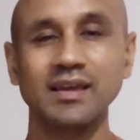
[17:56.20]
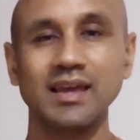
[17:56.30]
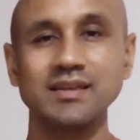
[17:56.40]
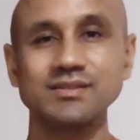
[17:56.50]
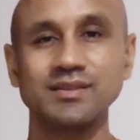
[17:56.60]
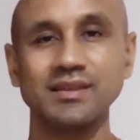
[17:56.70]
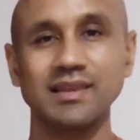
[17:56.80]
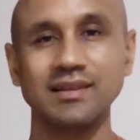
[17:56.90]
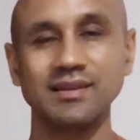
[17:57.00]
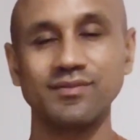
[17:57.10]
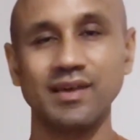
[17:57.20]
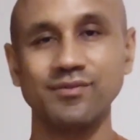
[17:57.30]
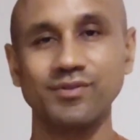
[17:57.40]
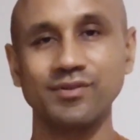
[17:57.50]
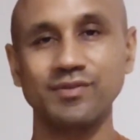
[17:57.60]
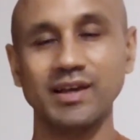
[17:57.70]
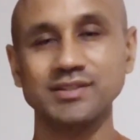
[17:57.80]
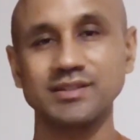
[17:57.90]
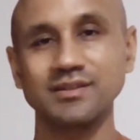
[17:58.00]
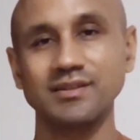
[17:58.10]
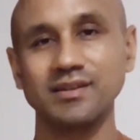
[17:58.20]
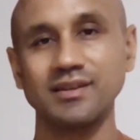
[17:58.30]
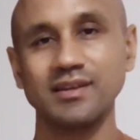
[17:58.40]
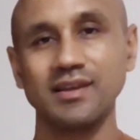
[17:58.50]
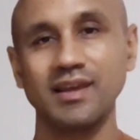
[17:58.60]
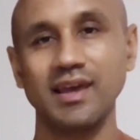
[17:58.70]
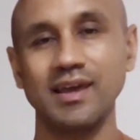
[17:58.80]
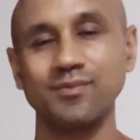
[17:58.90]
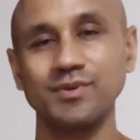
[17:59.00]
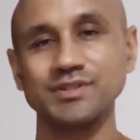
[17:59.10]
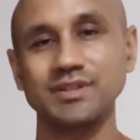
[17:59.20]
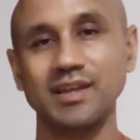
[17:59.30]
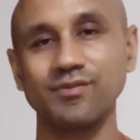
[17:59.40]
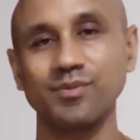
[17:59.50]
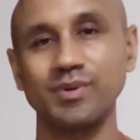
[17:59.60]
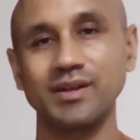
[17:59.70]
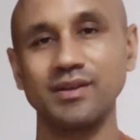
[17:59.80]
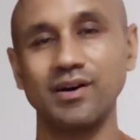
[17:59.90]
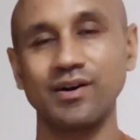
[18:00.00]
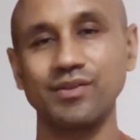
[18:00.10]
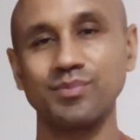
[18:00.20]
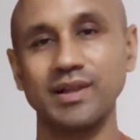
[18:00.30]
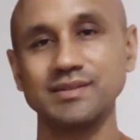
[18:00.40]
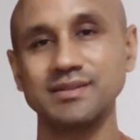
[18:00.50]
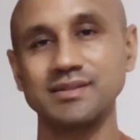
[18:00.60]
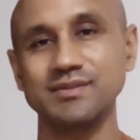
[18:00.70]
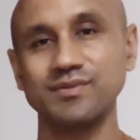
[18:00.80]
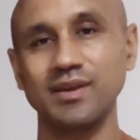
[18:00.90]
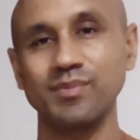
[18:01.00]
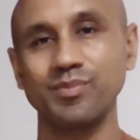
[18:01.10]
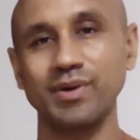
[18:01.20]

Okay, so I think leave that for reflection, and wishing everybody all the blessings of Dhamma